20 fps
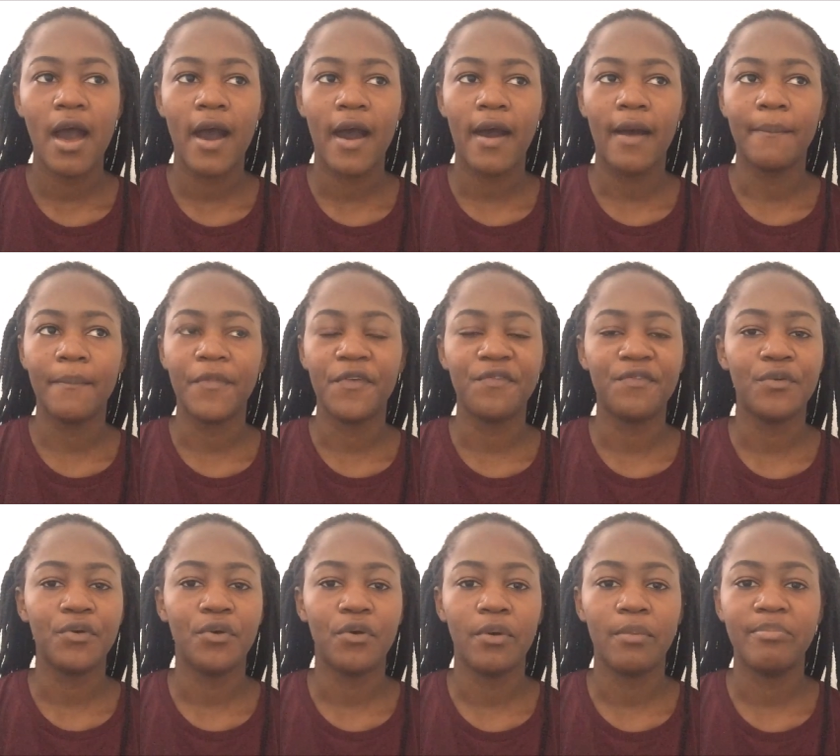um, if
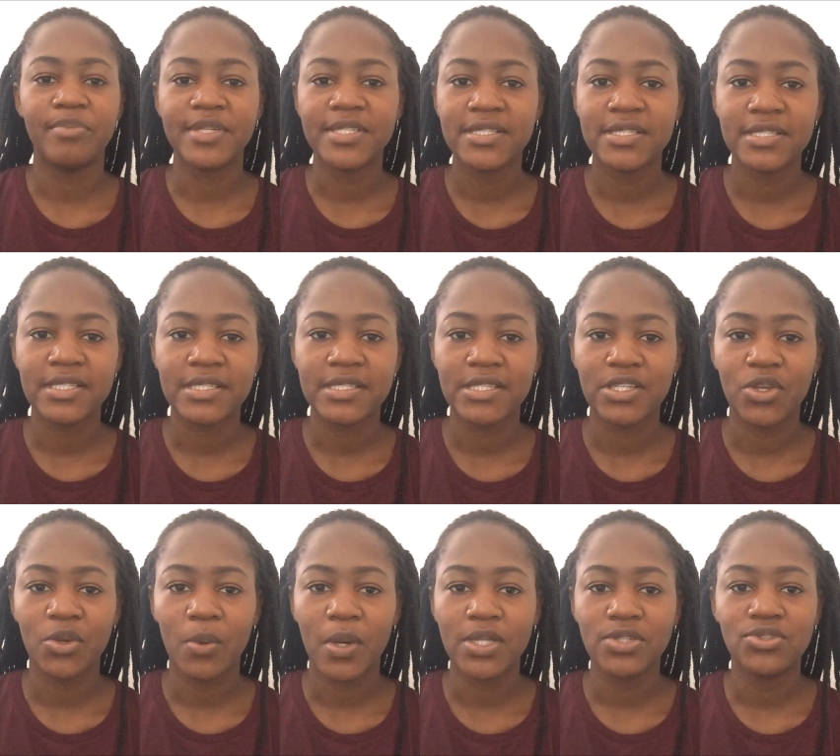you're a business
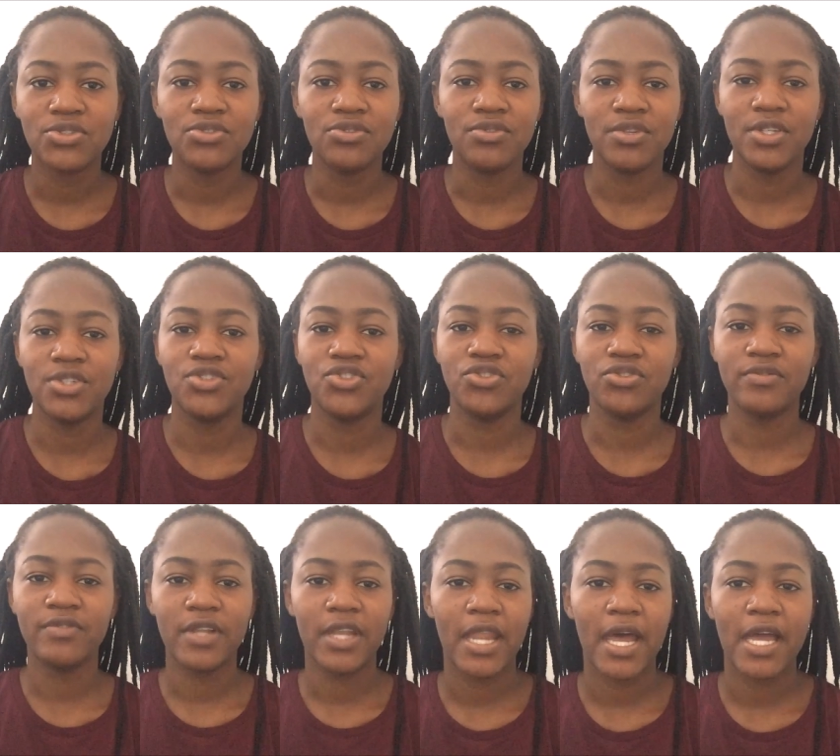and you want to
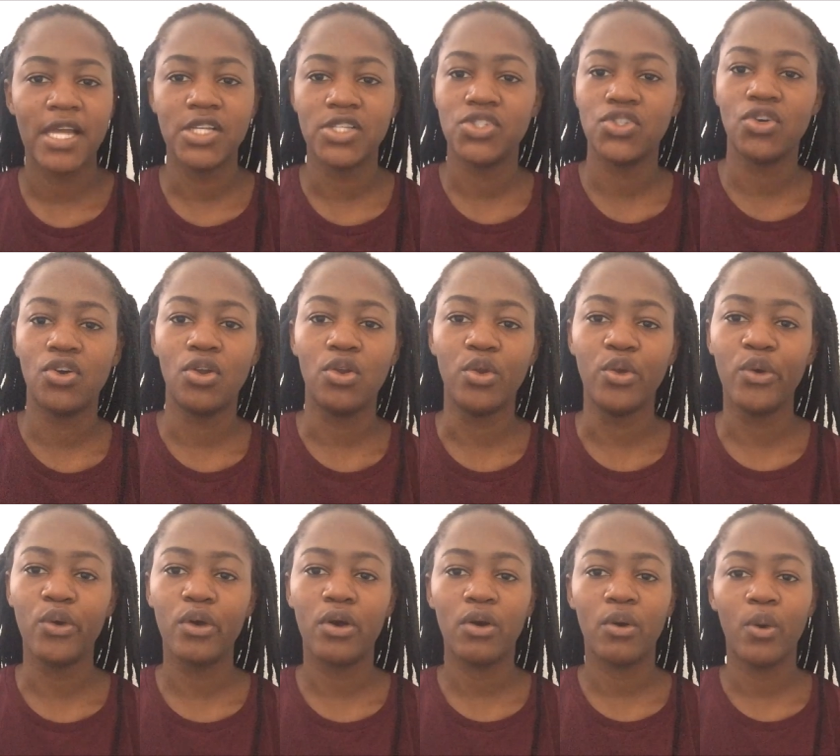rejuvenize your
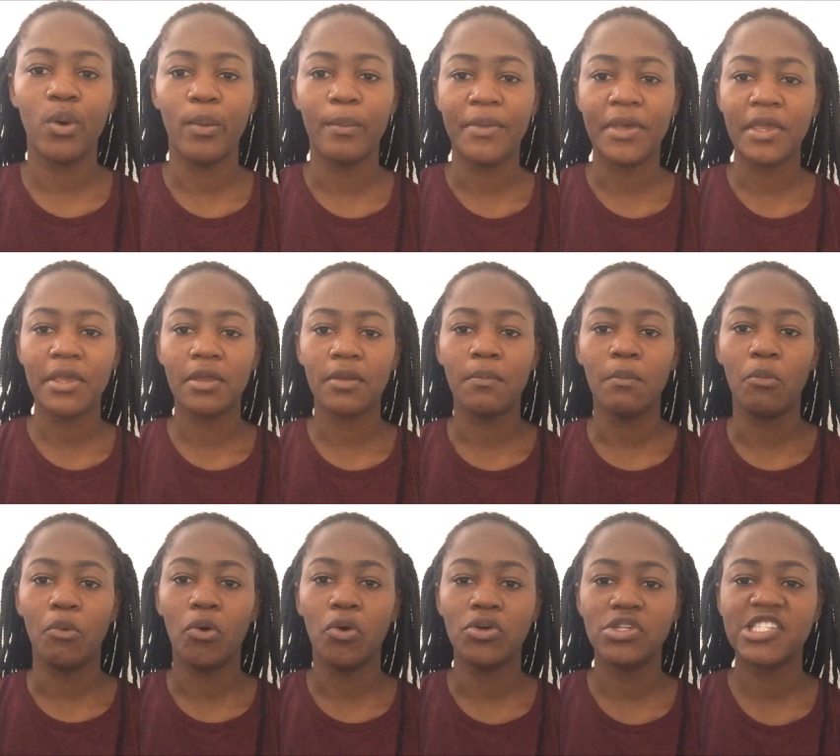look or make it
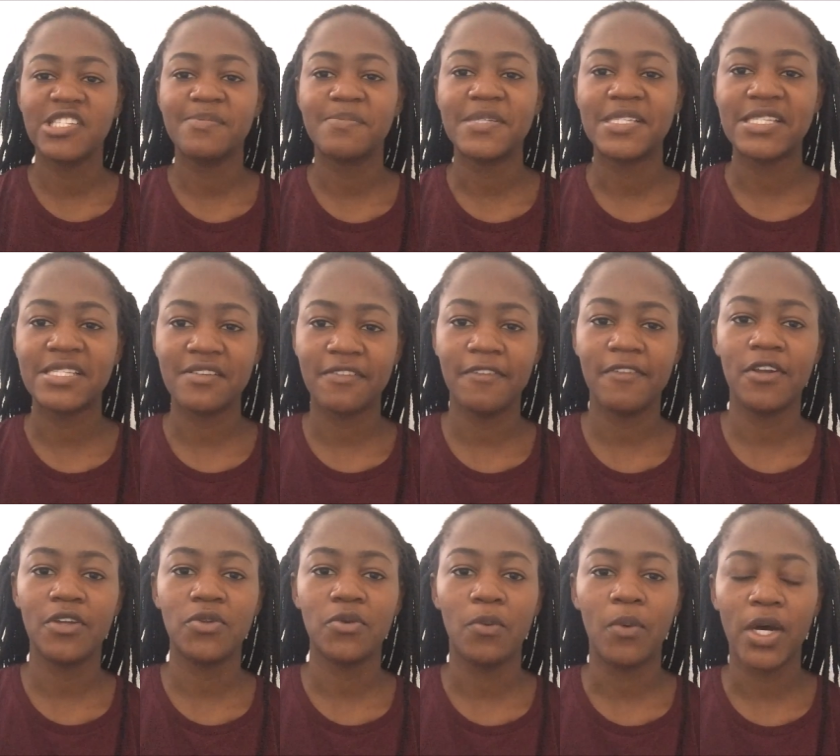more
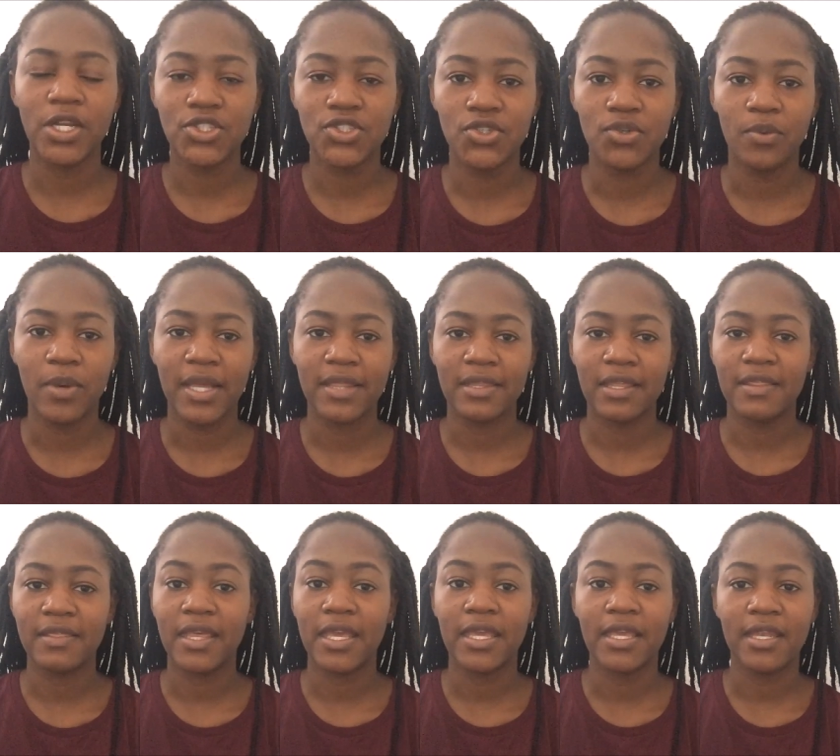specific to what you want
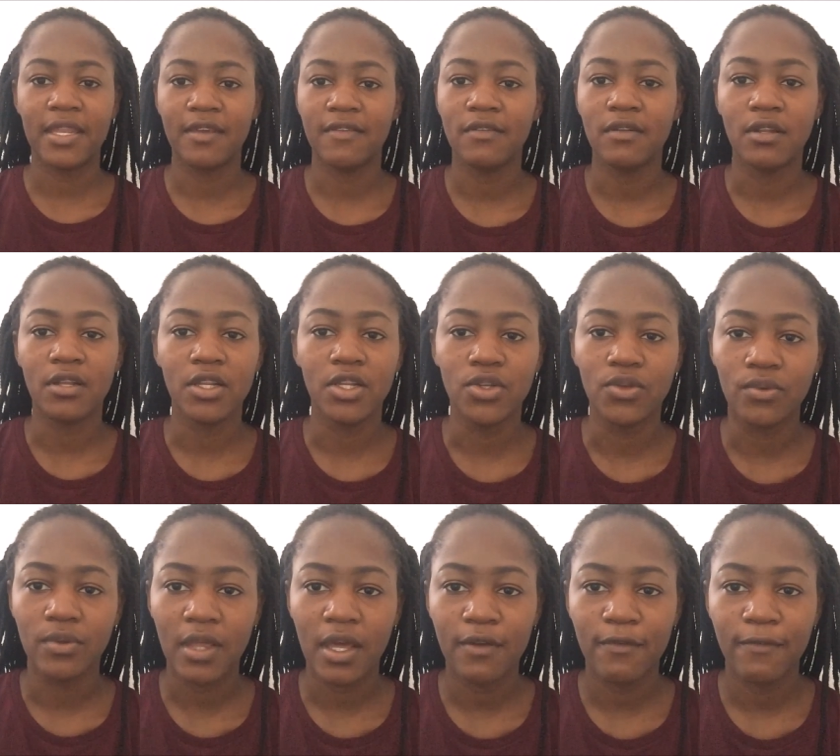then they can definitely
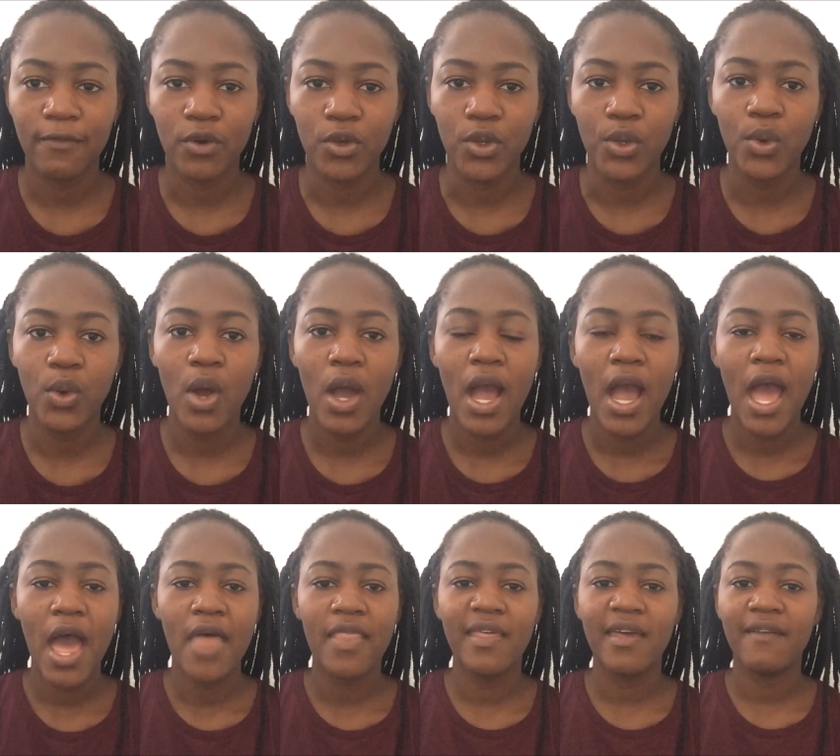do that for you
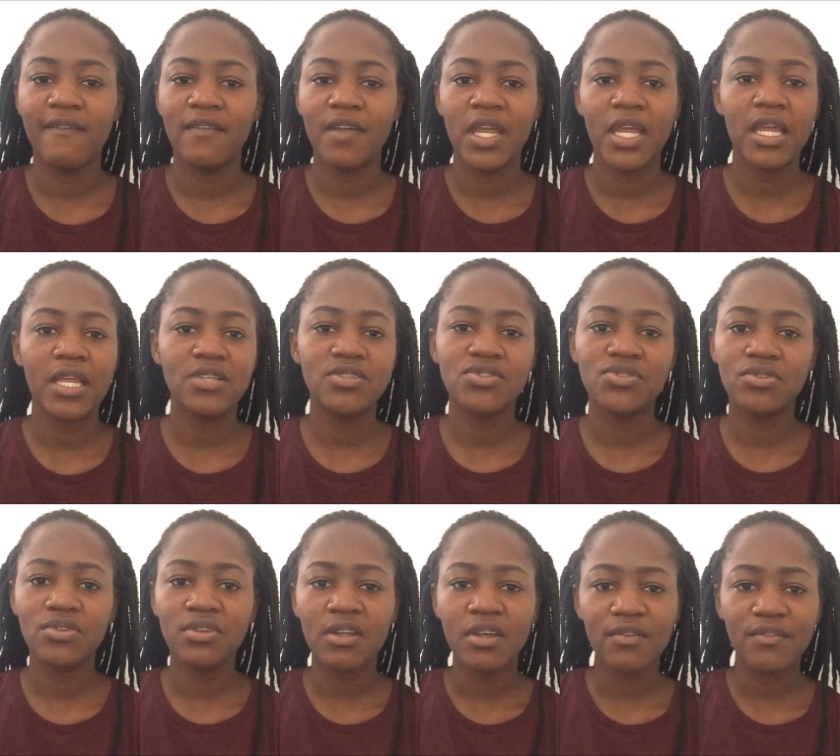they're very
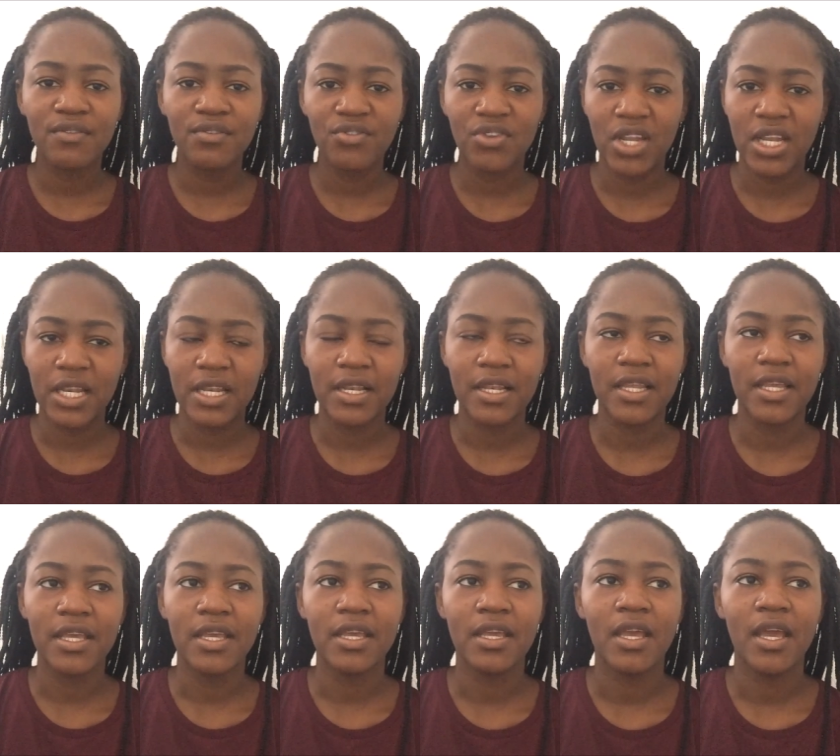student
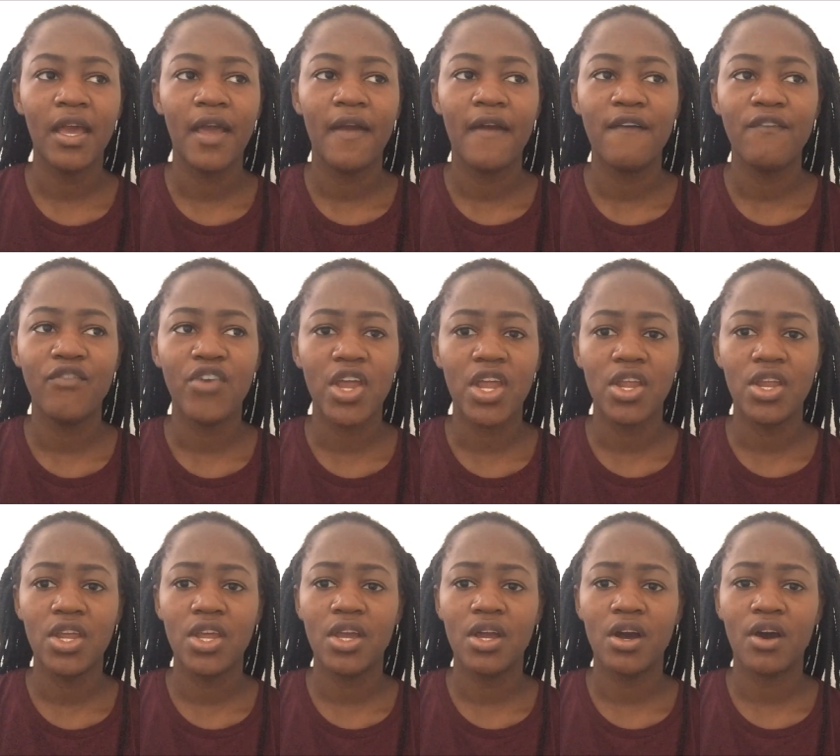friendly
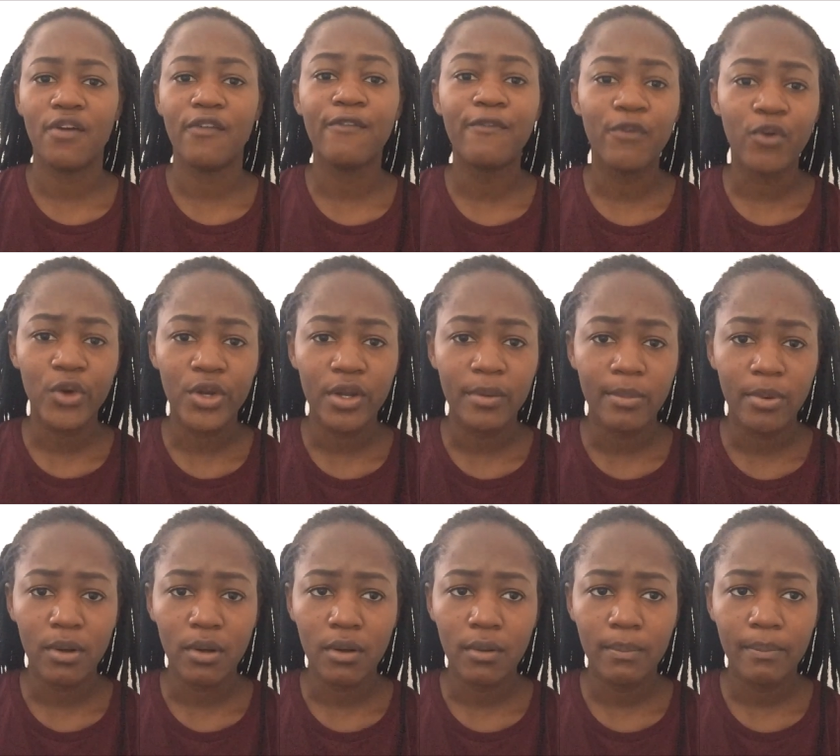very
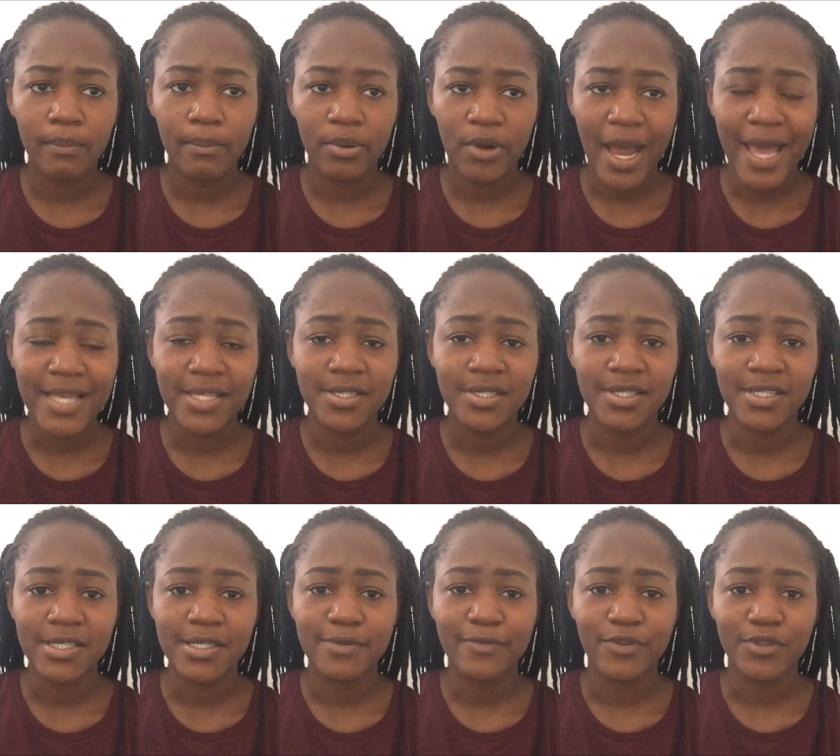affordable
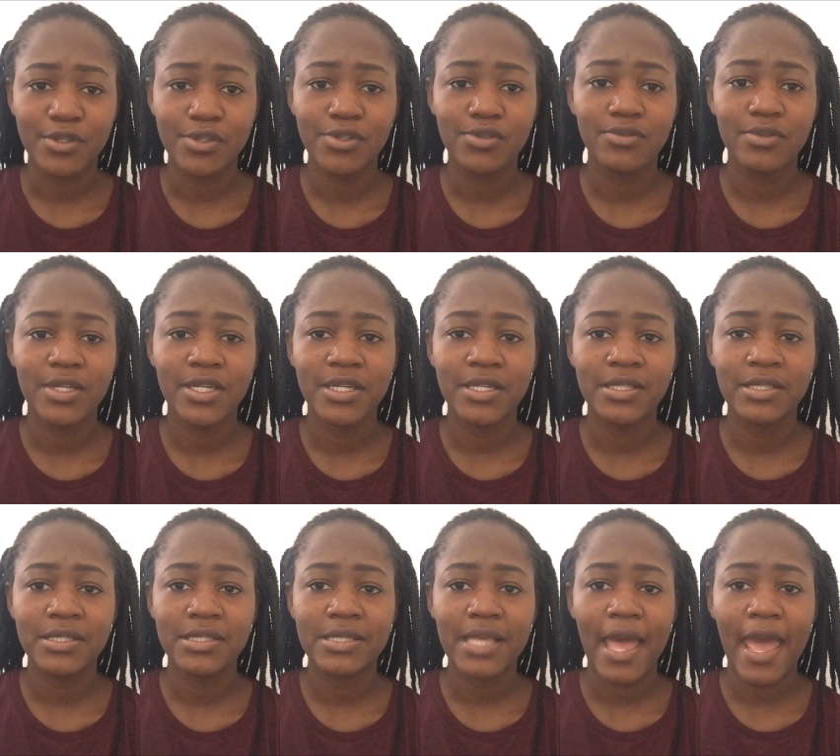prices for
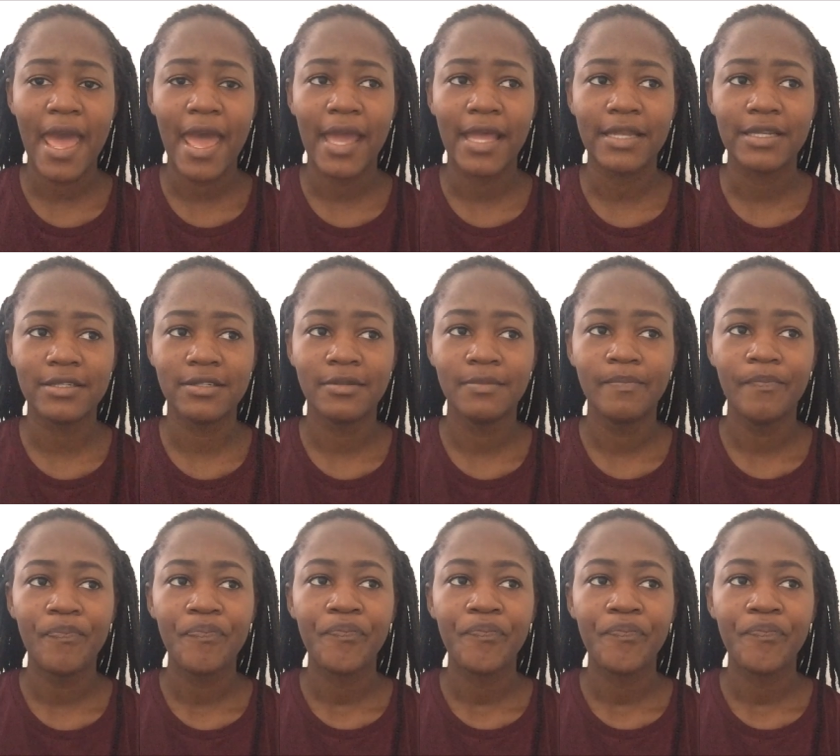students and